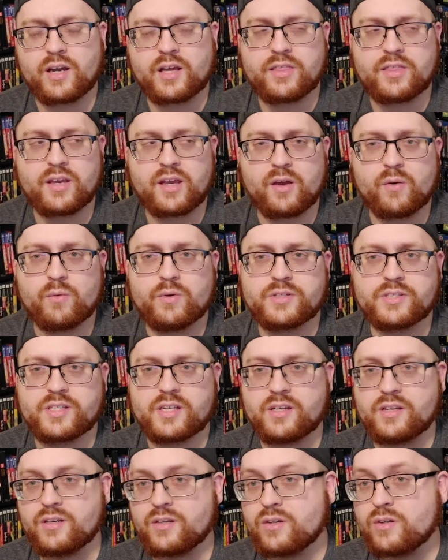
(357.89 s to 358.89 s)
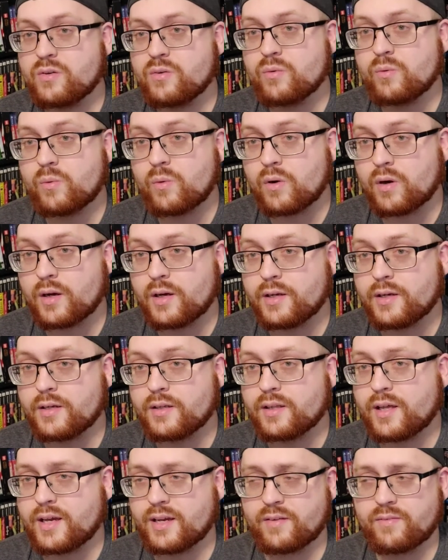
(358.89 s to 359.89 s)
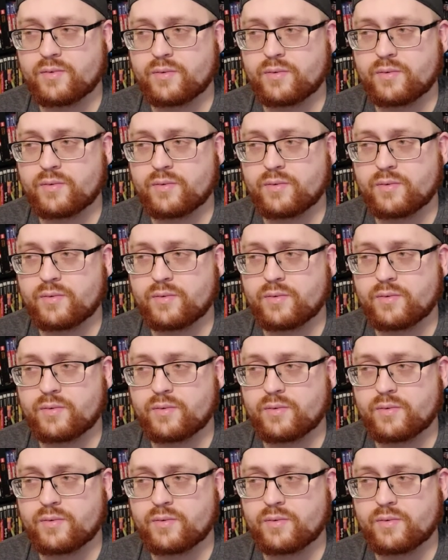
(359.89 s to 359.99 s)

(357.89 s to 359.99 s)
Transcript: I think it was the new one, like,